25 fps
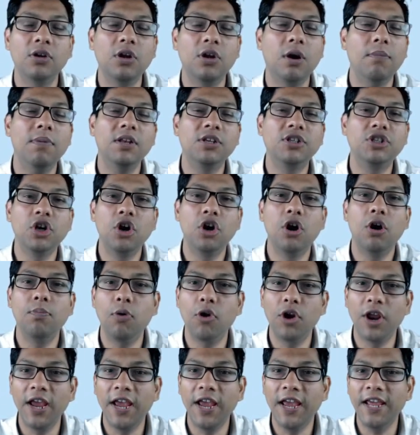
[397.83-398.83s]
double top,
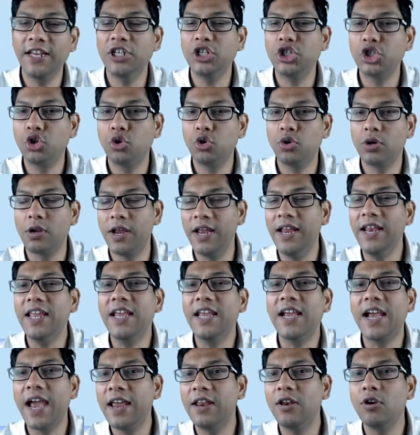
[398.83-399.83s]
or head and shoulder, any
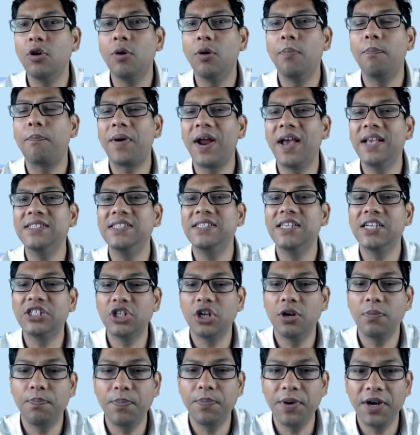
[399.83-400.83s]
kind of price
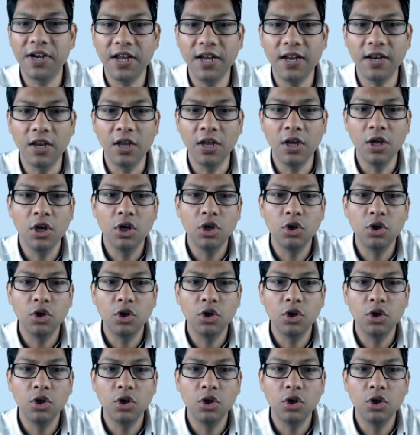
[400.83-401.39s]
action pattern